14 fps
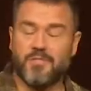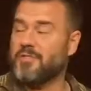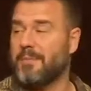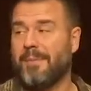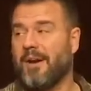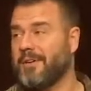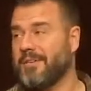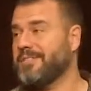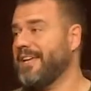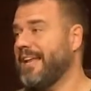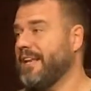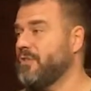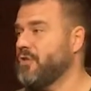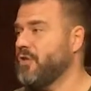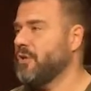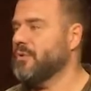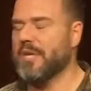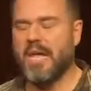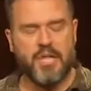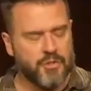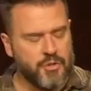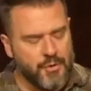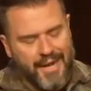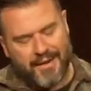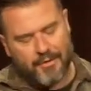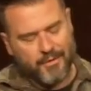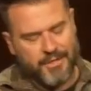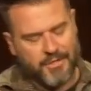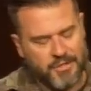and Samaritans hated Jews. So not only is